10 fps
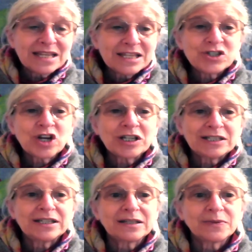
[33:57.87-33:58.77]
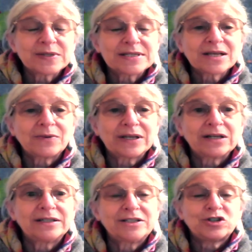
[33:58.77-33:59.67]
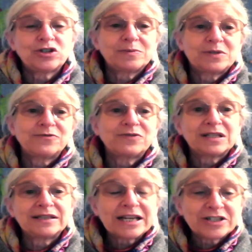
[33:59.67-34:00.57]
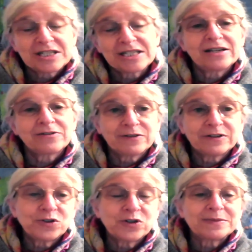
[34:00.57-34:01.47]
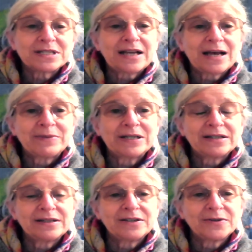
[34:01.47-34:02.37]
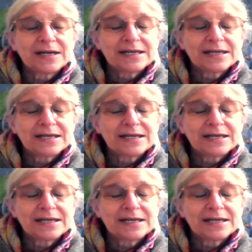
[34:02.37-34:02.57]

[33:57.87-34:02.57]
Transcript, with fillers: the juggling that was going on in terms of the legislative reforms that happened in the U